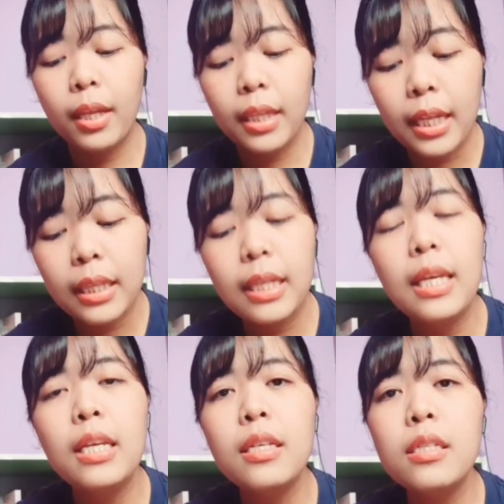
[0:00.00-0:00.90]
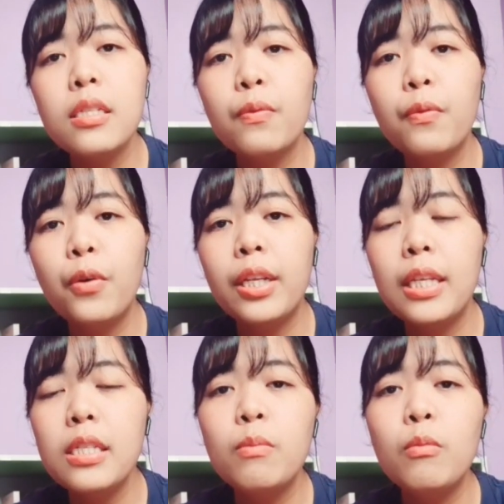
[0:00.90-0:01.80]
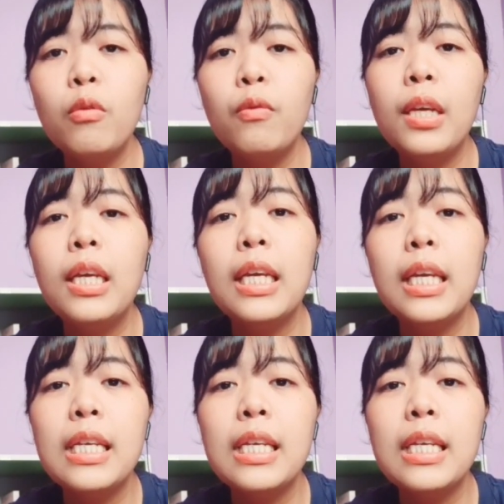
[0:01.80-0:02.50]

my ratings for this movie